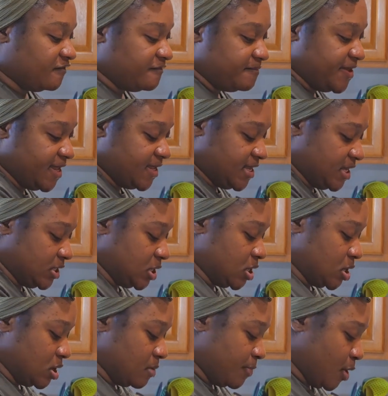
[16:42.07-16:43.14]
of baking
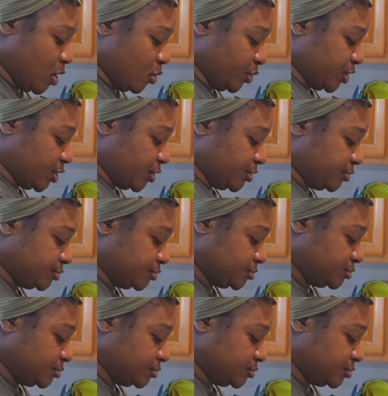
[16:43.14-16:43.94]
powder.